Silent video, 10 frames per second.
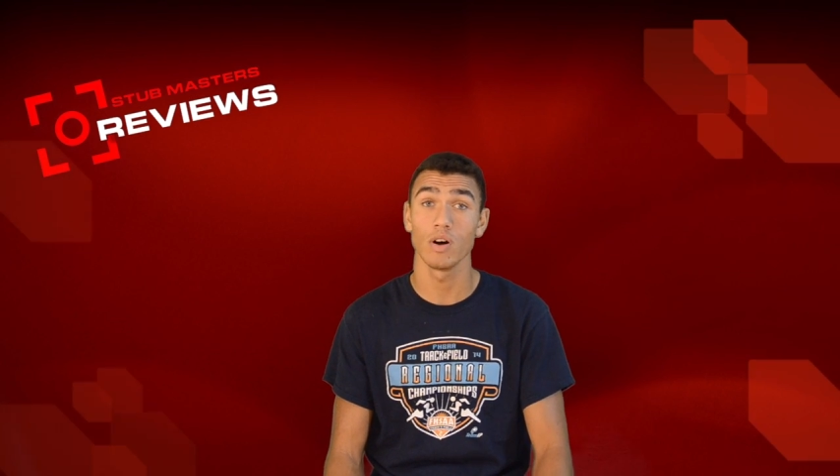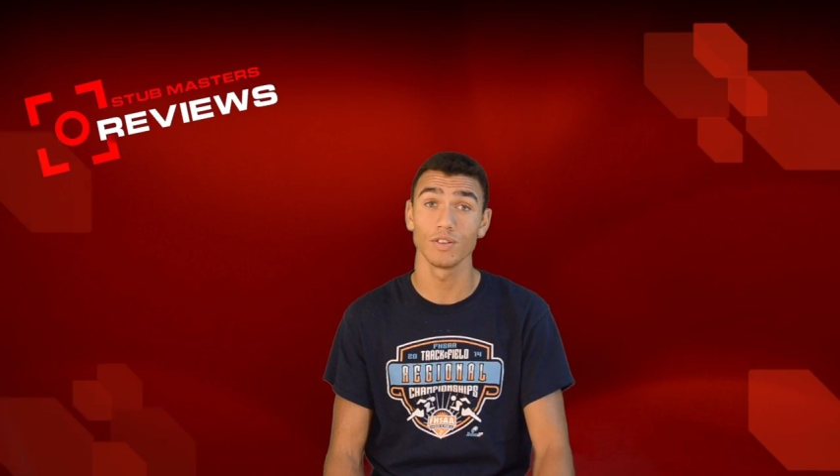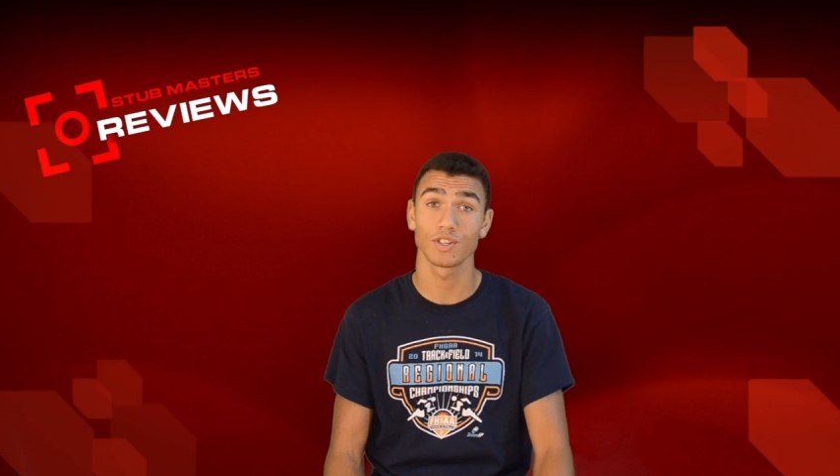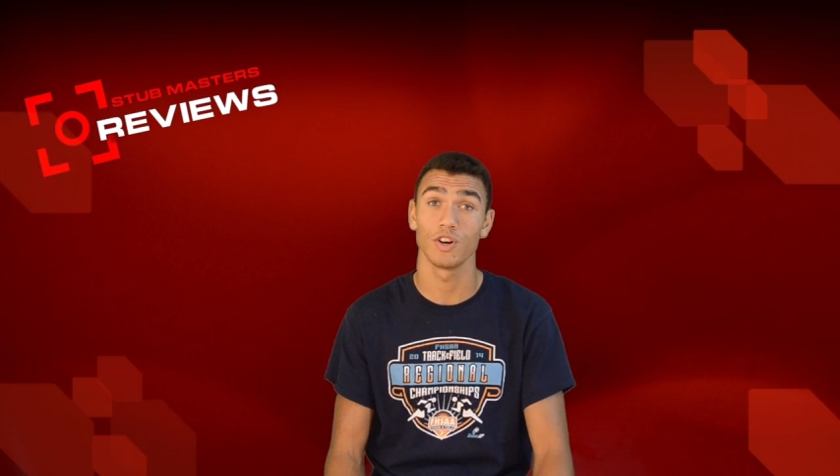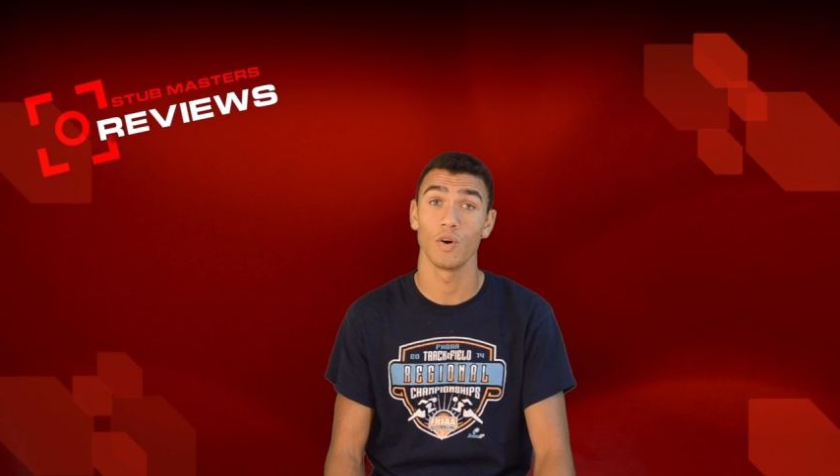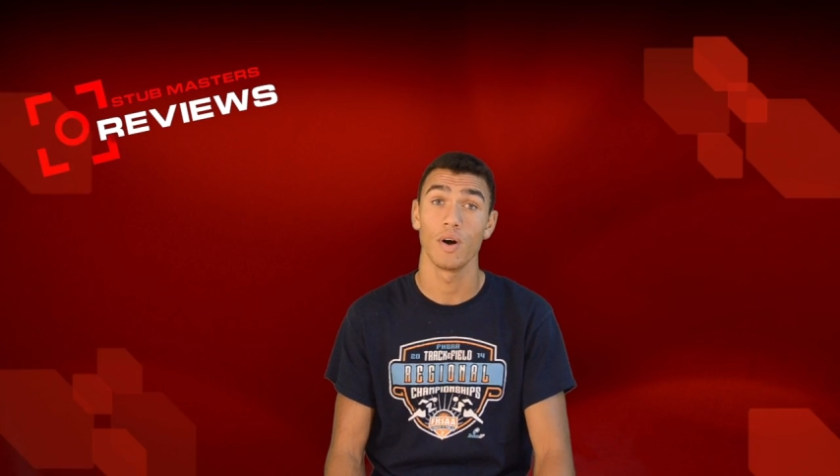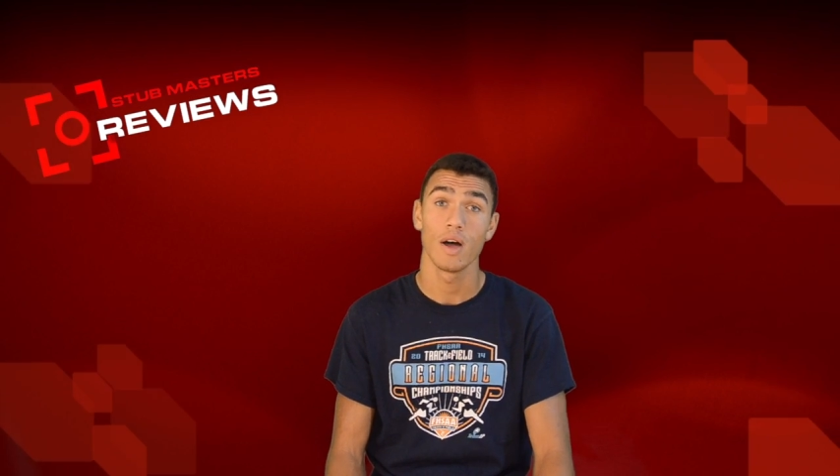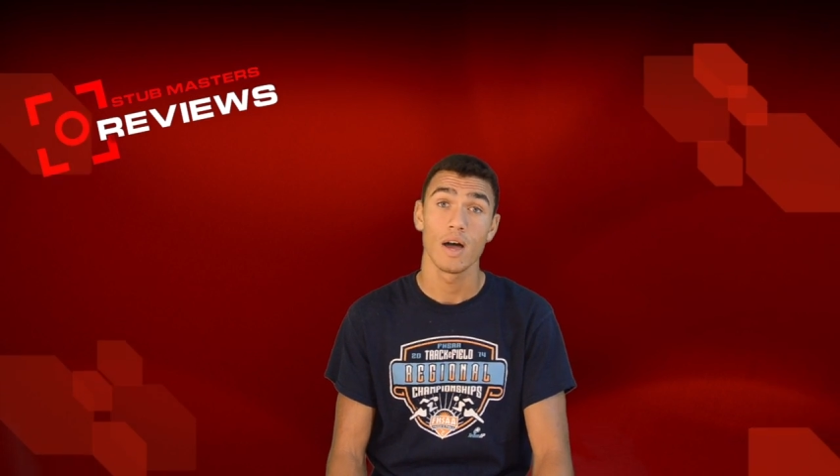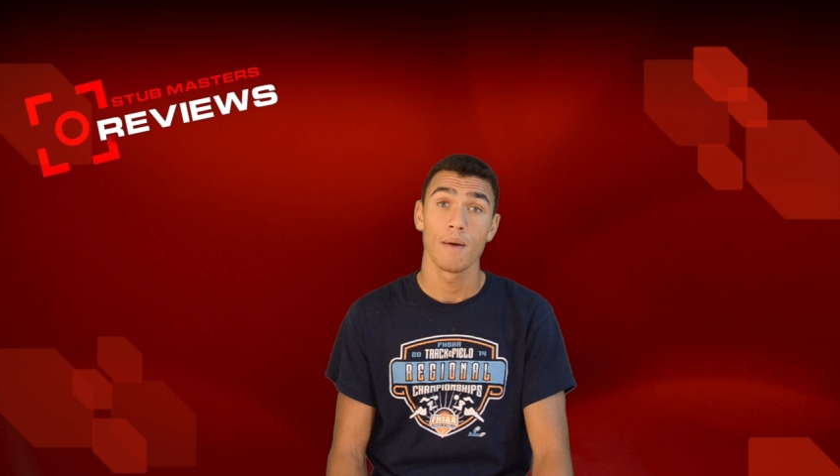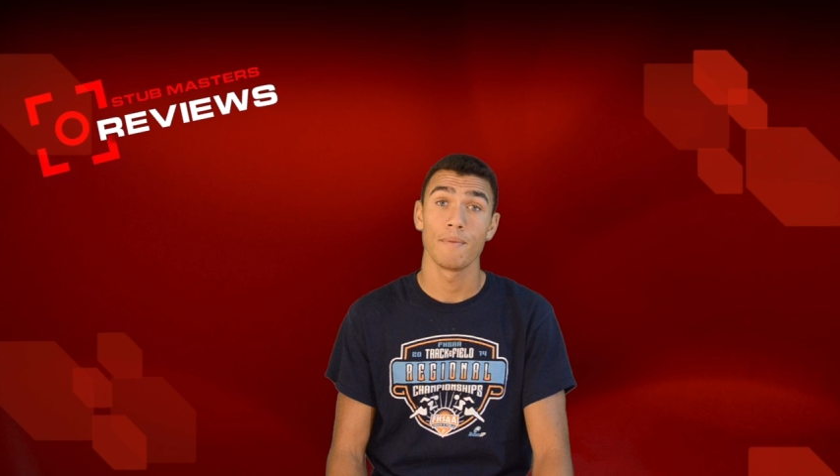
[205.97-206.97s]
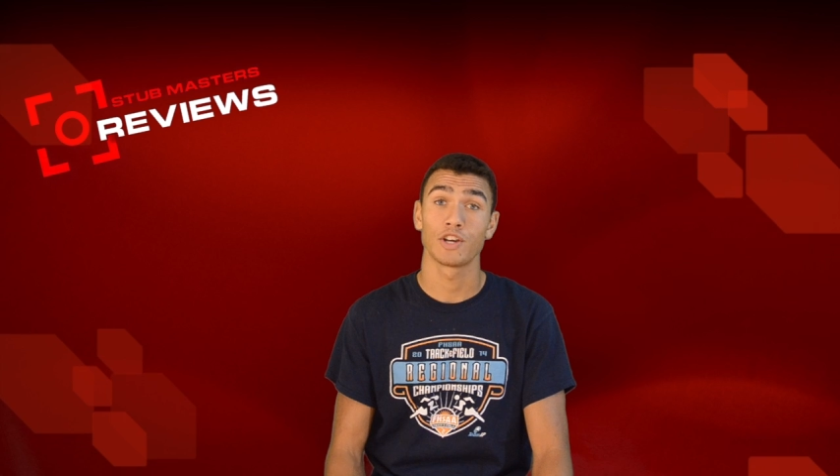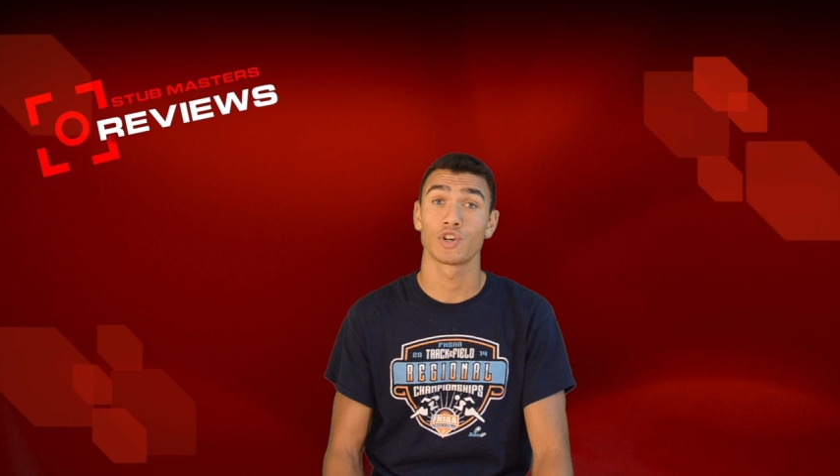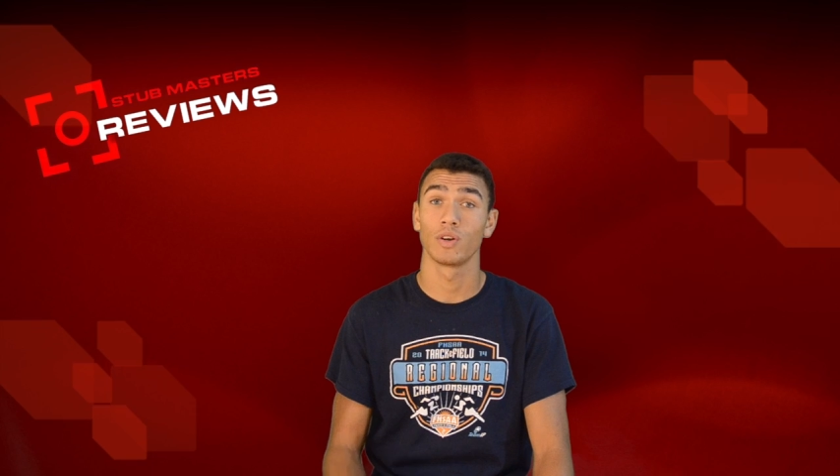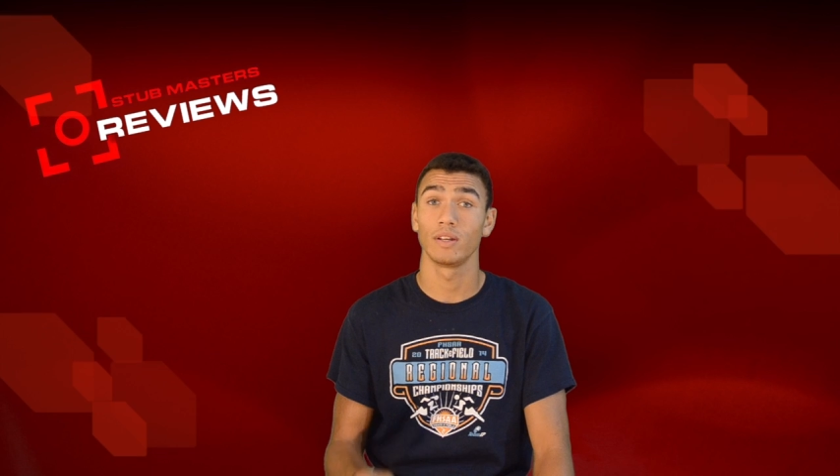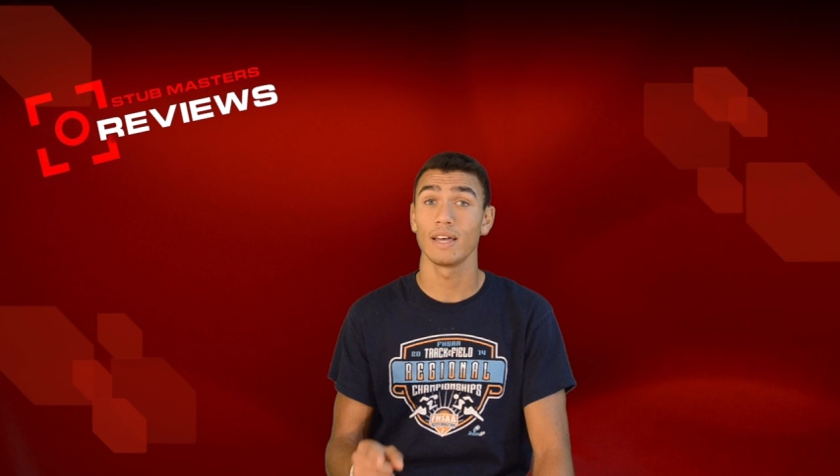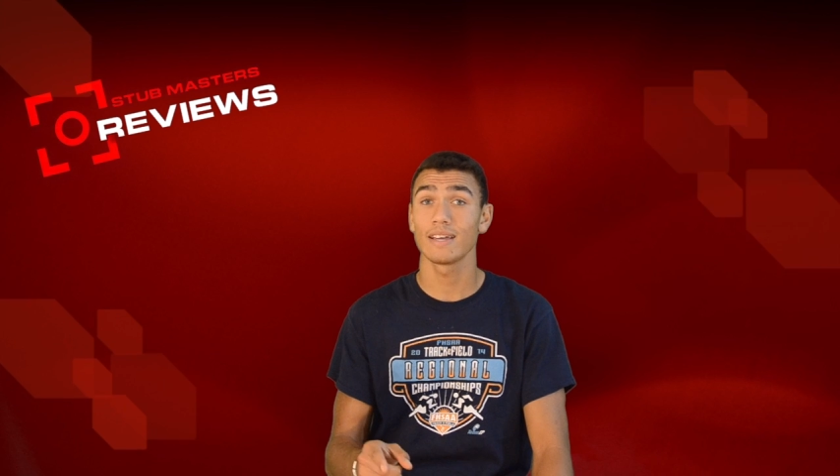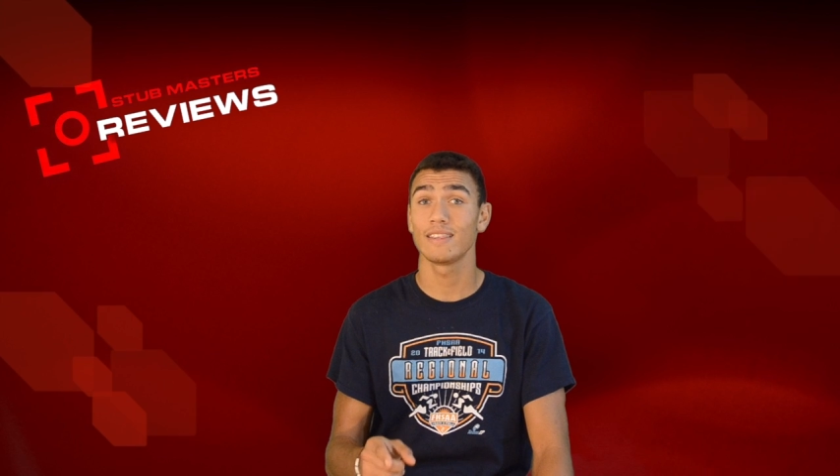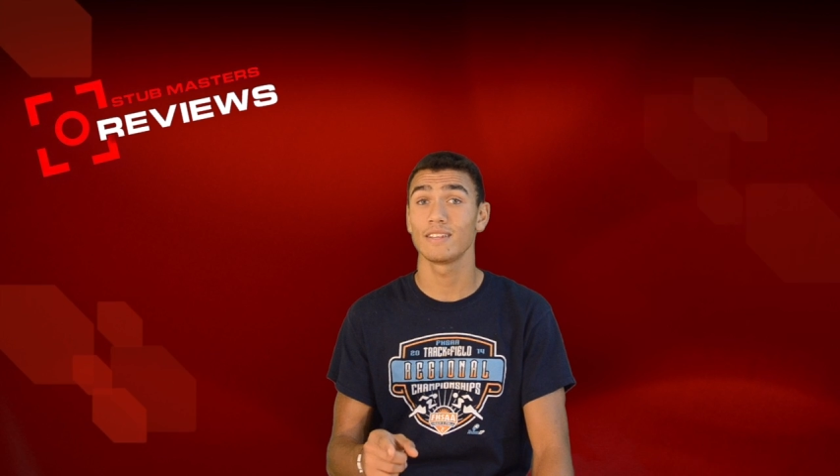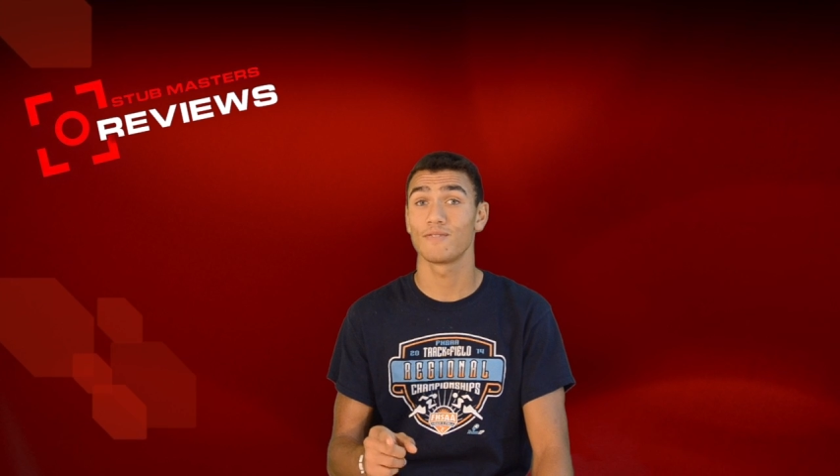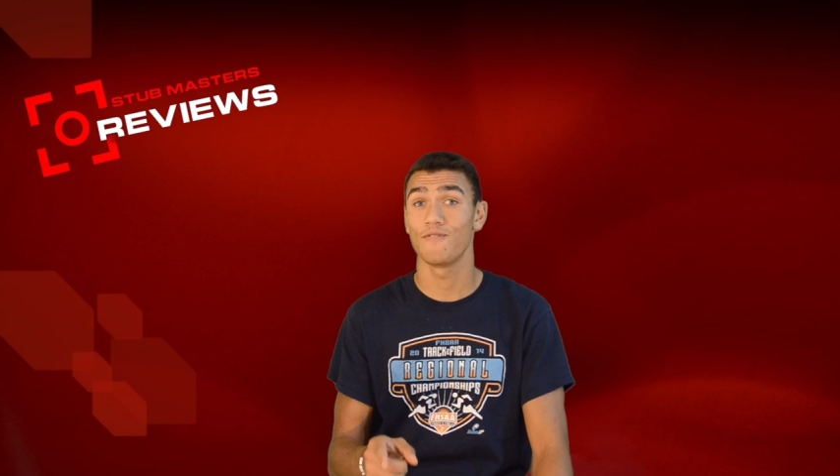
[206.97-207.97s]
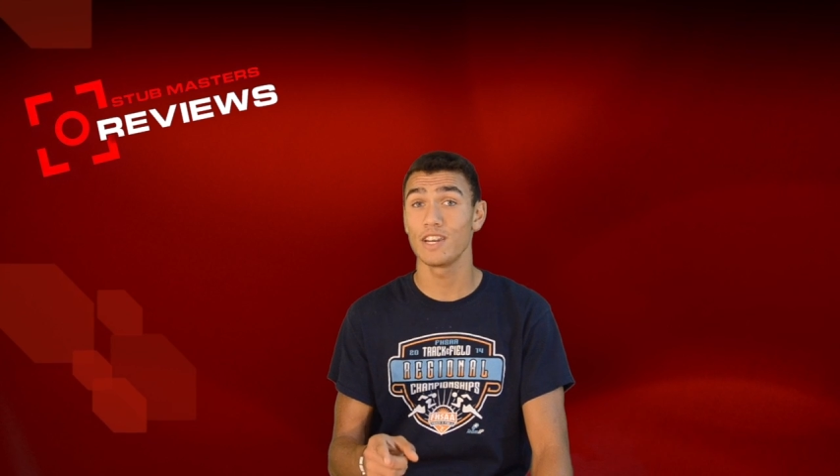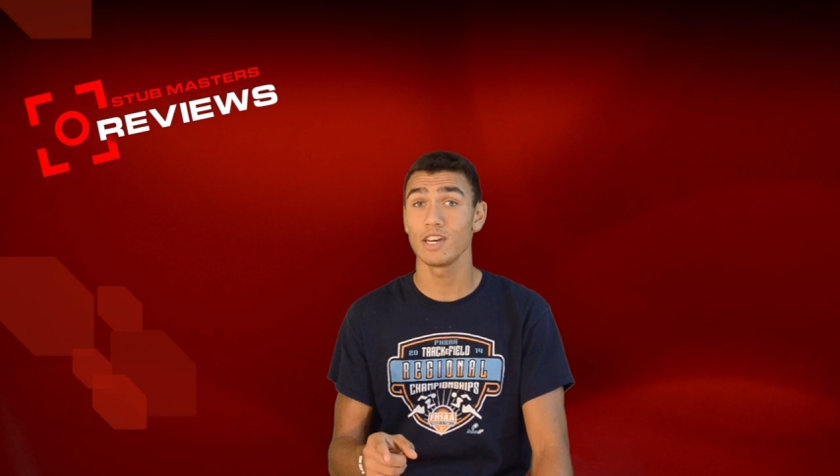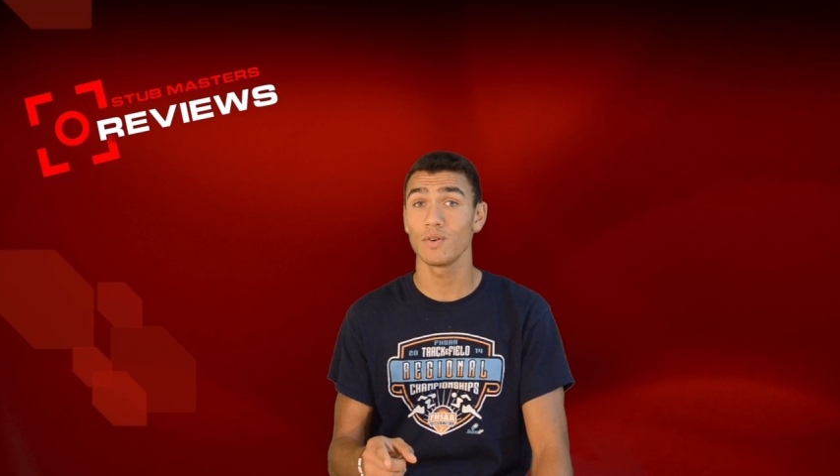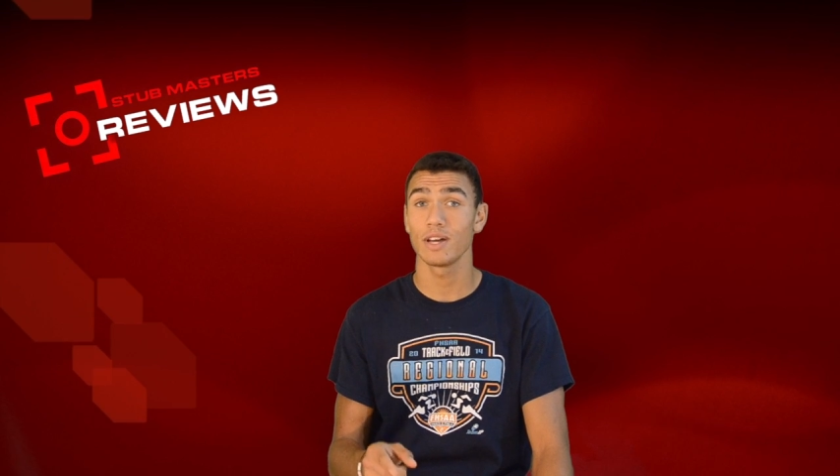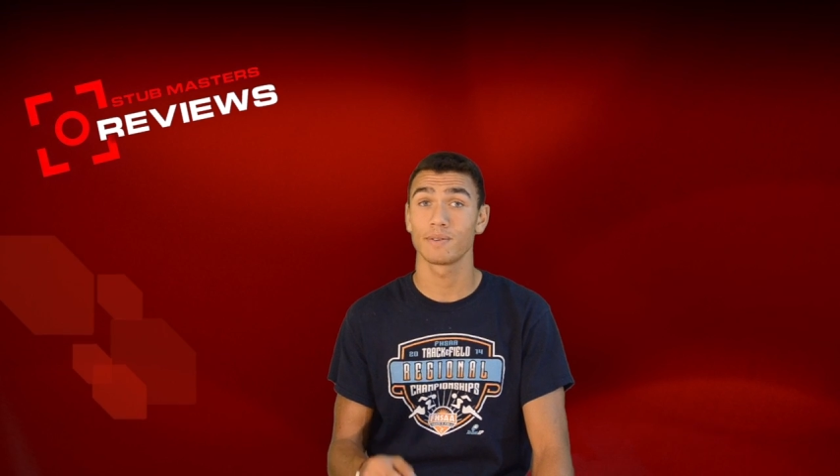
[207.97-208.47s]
Also, make sure to like this video